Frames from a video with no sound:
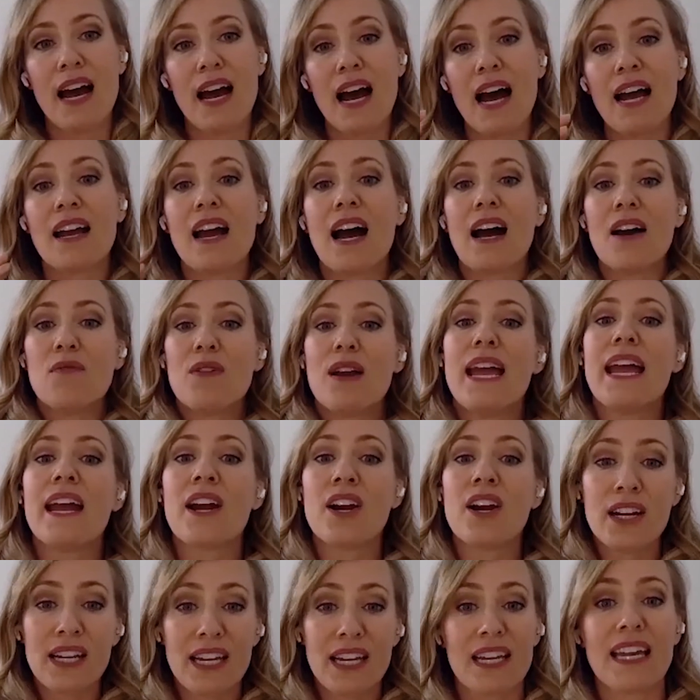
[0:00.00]
I, uh,
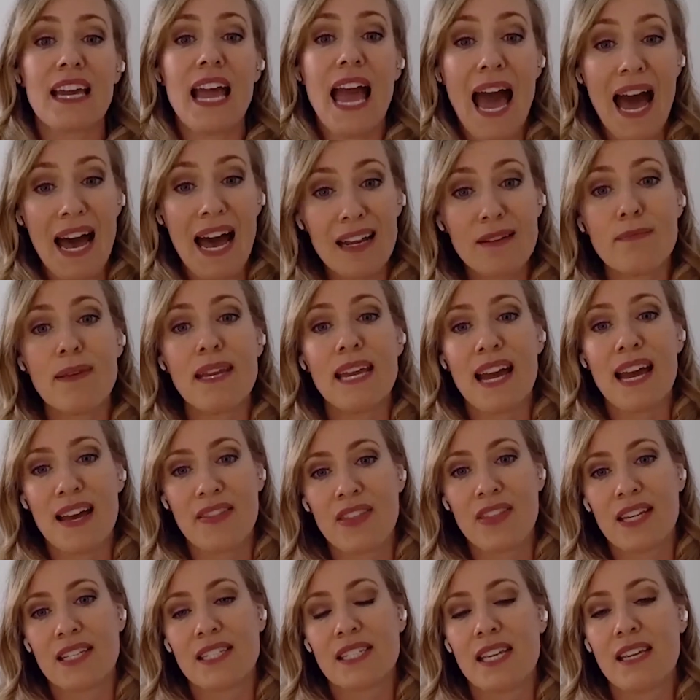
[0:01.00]
Eric had me
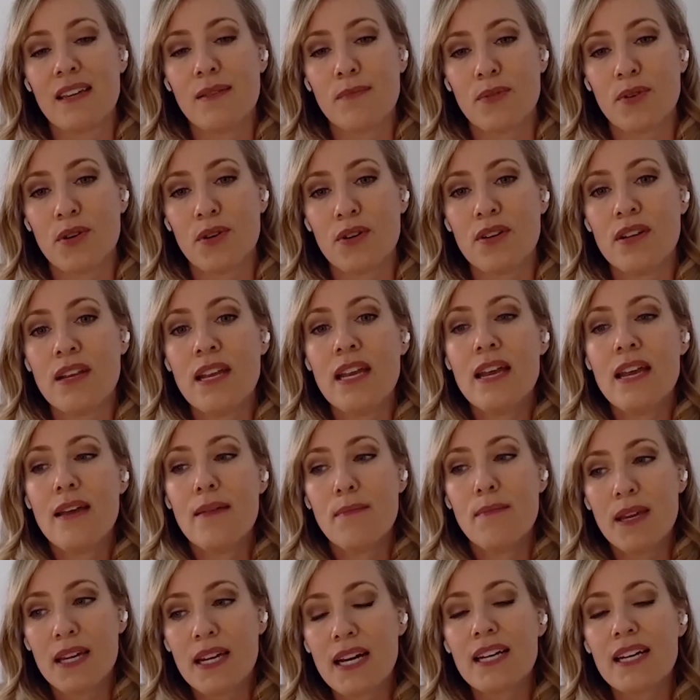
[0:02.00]
at that table
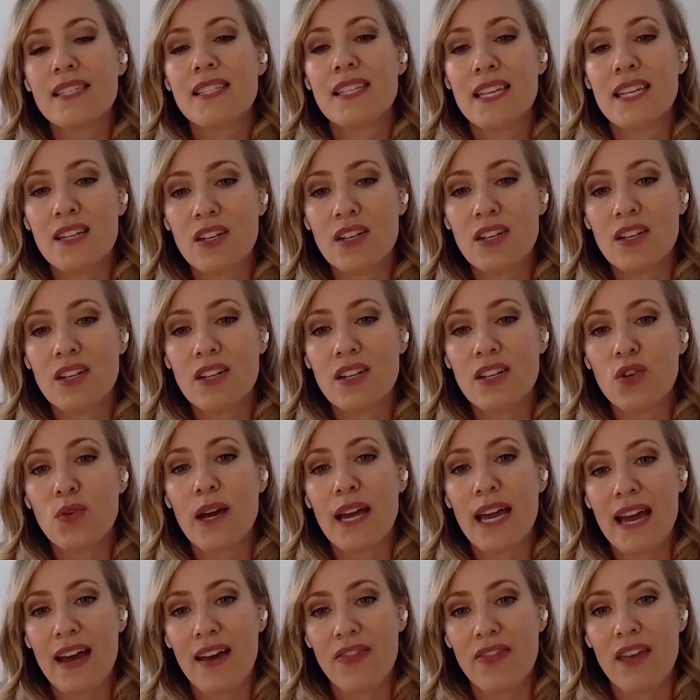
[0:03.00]
because he
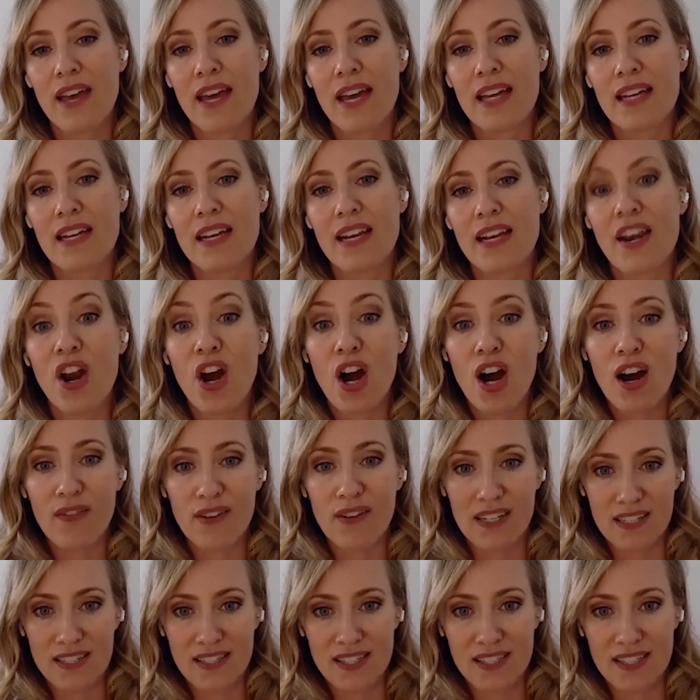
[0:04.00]
knew I had that
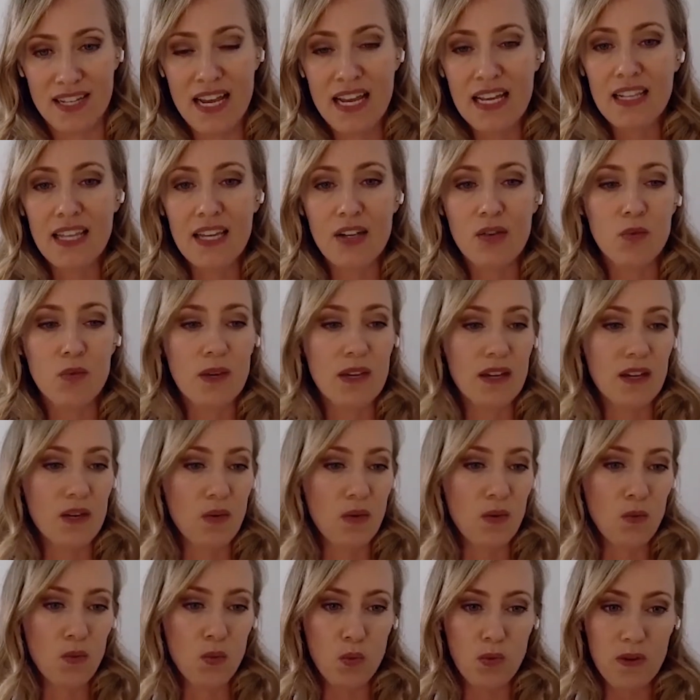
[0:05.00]
novice. Like we,
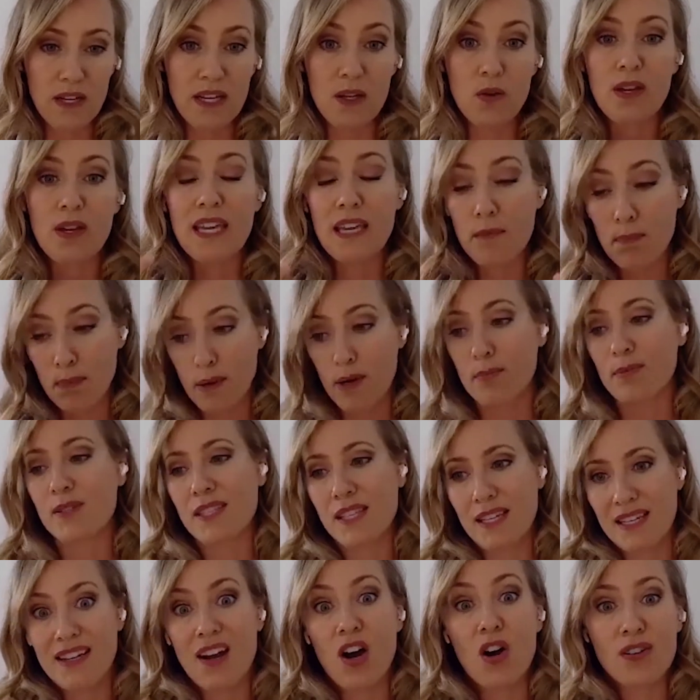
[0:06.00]
he
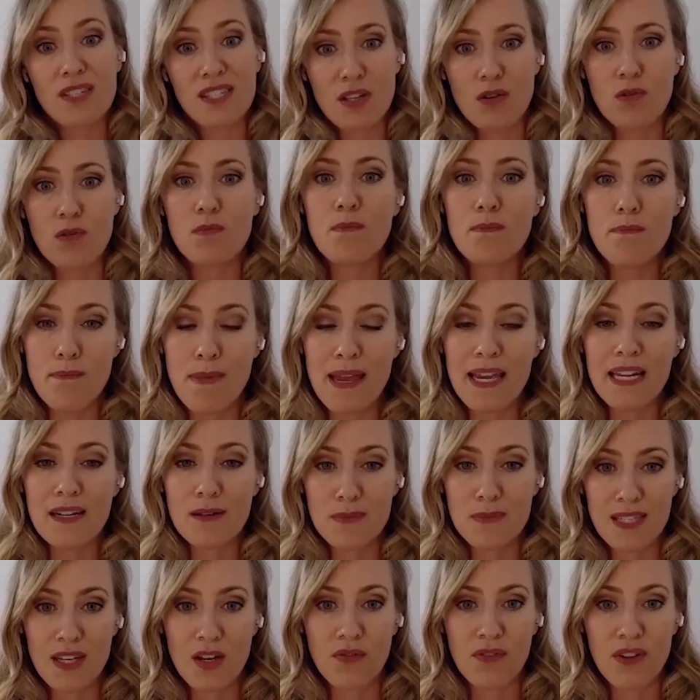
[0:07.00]
purposely also made
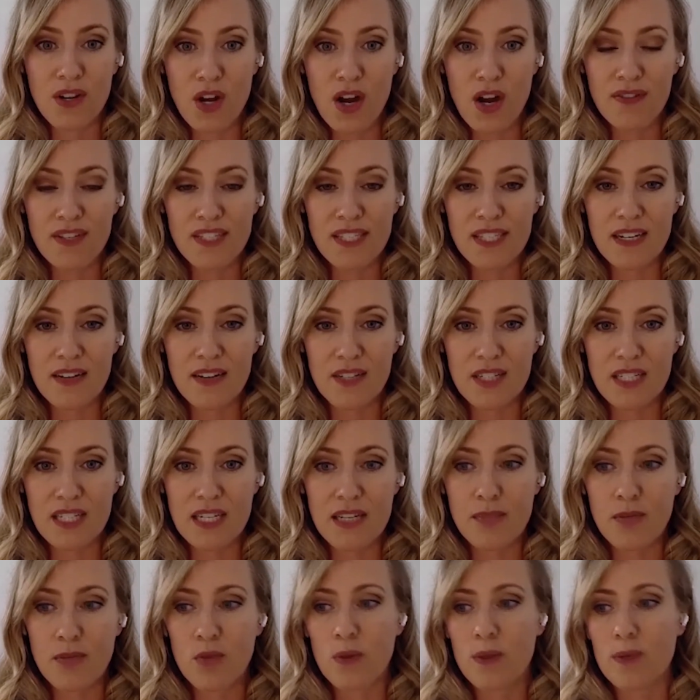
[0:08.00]
himself a novice at every
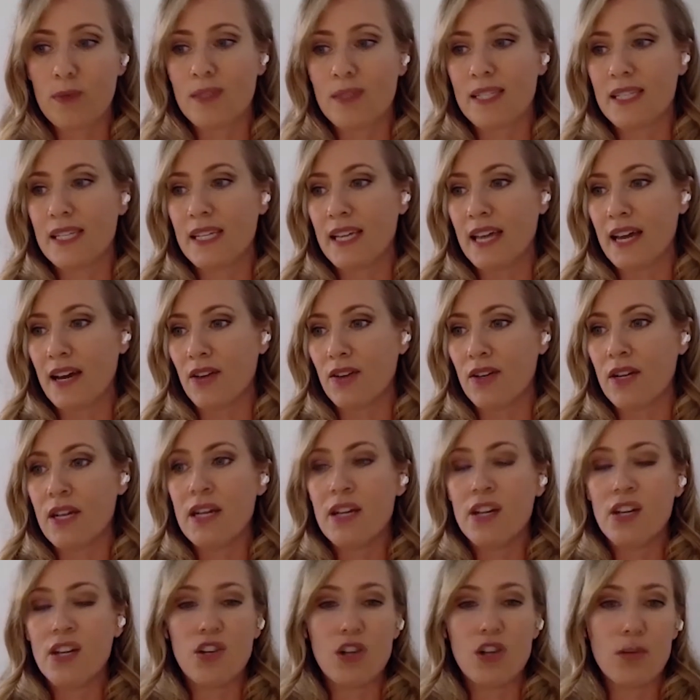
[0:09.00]
table. We would speak out
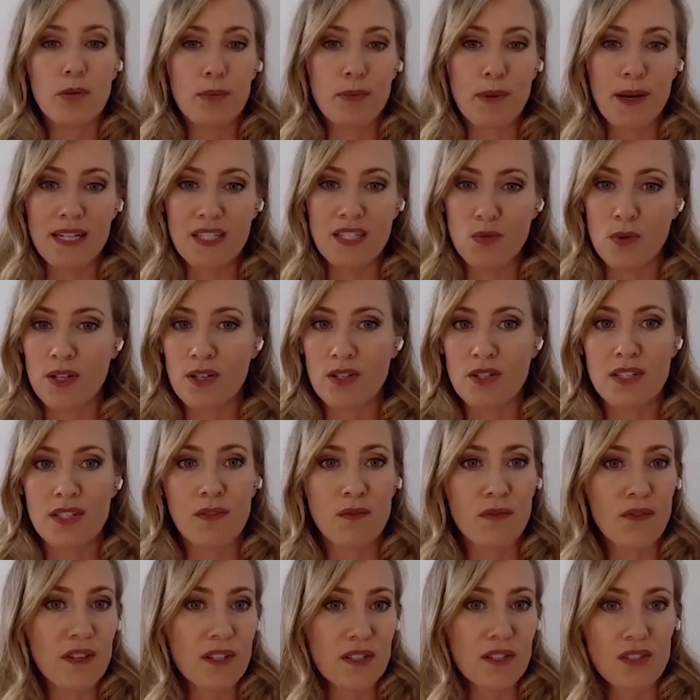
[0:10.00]
Nobel Prize winners
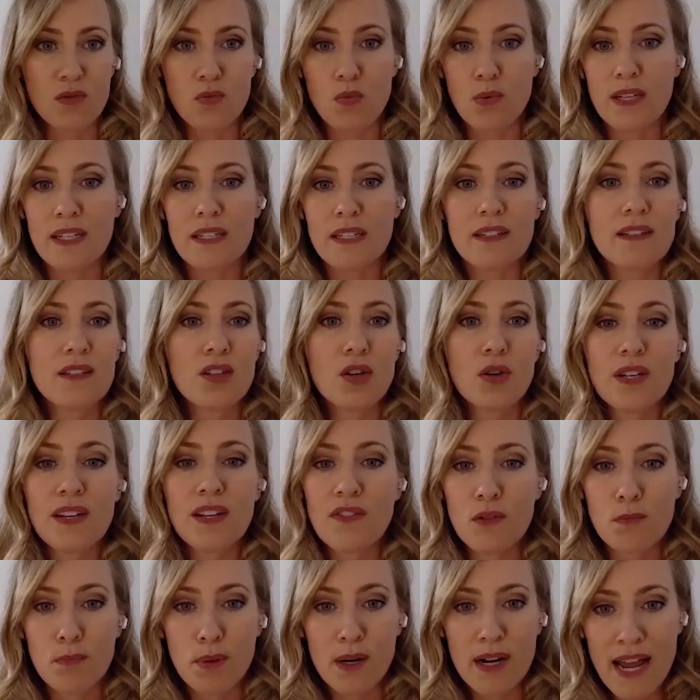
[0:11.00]
in fields we couldn't
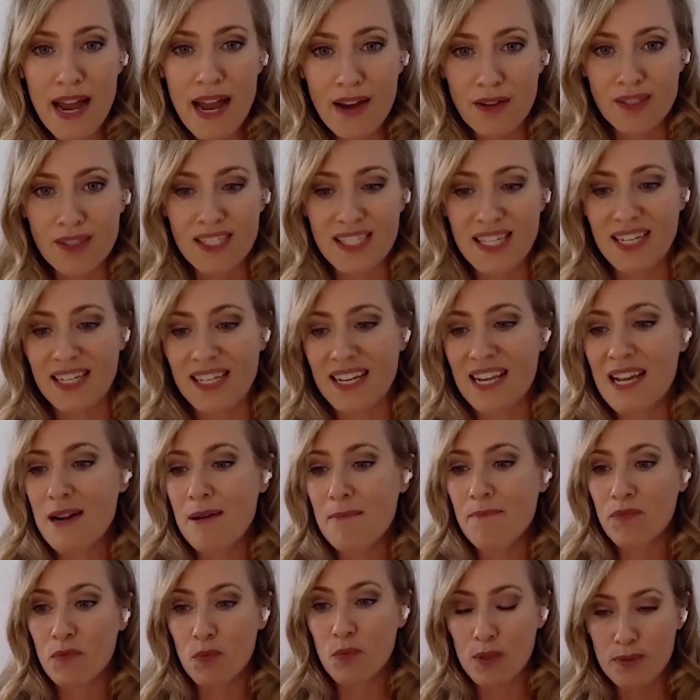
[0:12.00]
even pronounce. And
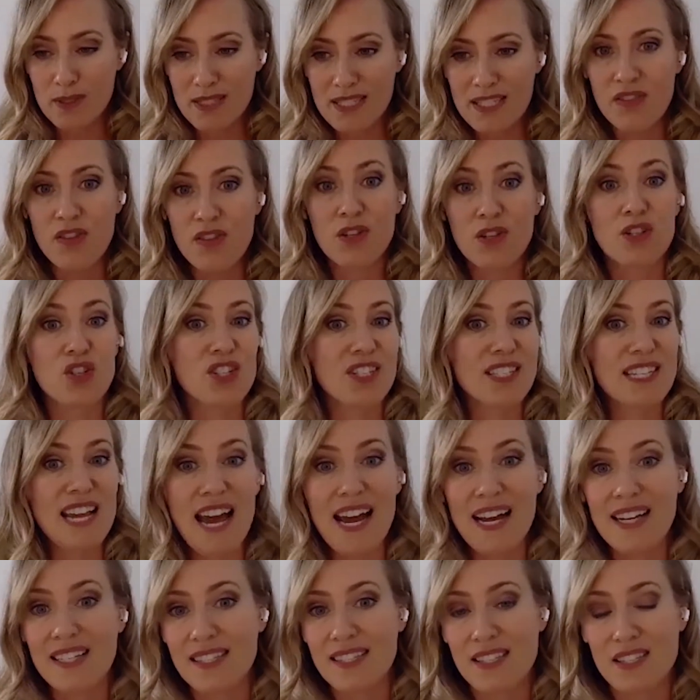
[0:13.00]
we would sit there and just
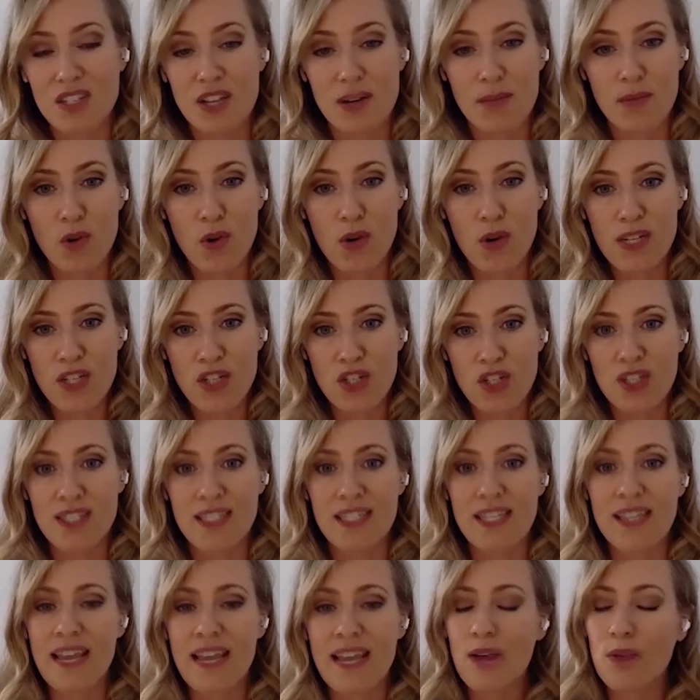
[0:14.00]
ask the dumb
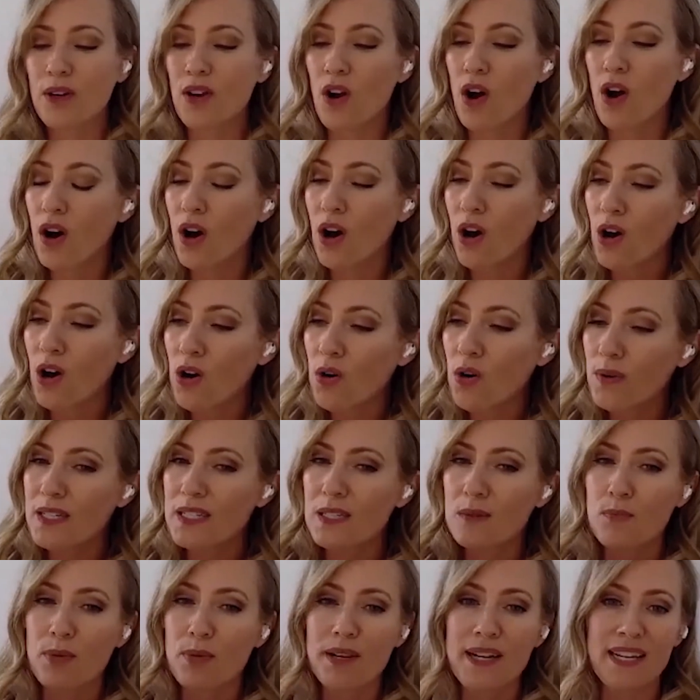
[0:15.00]
questions. And that would
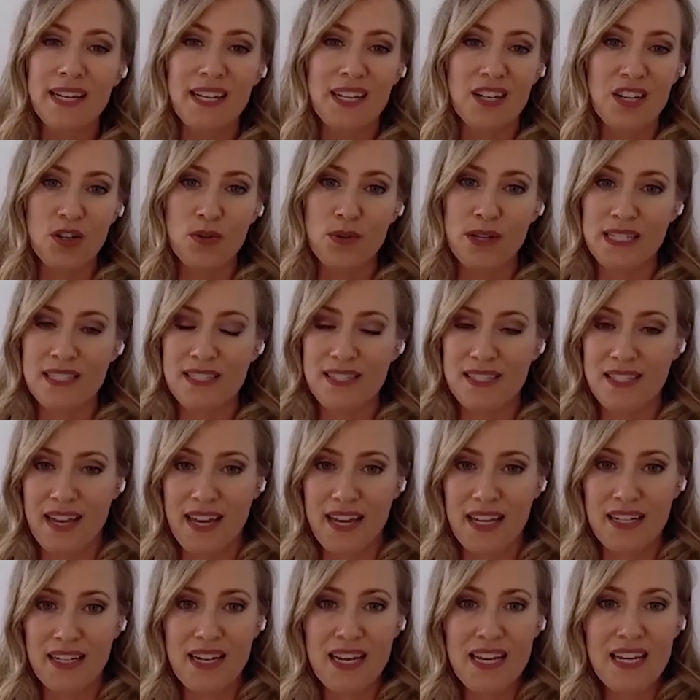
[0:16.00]
always bring a new
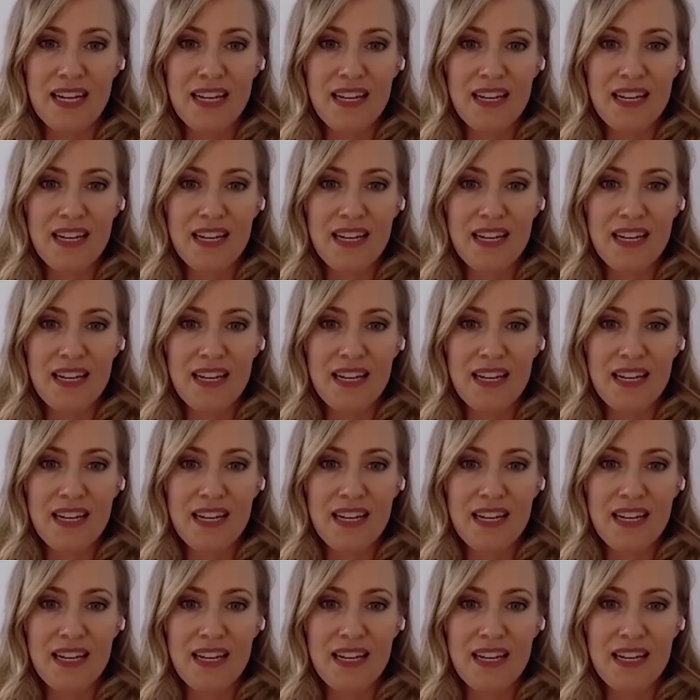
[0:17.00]
insight.